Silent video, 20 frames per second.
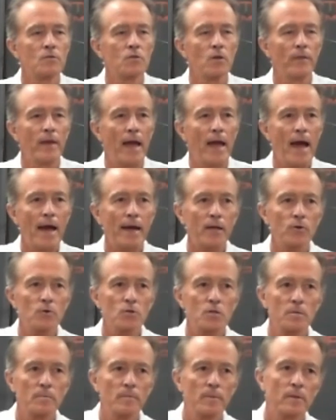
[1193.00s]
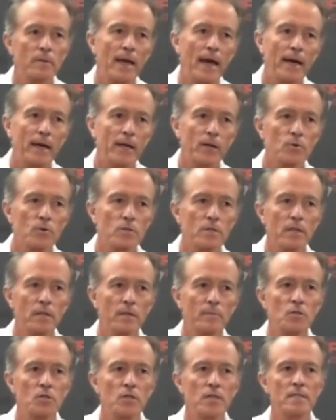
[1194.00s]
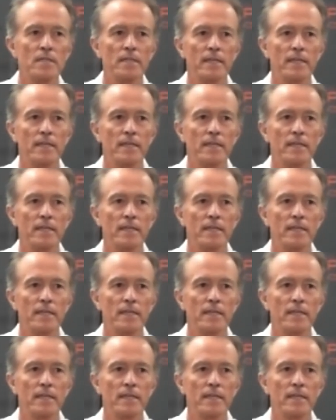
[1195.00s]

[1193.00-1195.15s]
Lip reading: so the accuracy of the machines,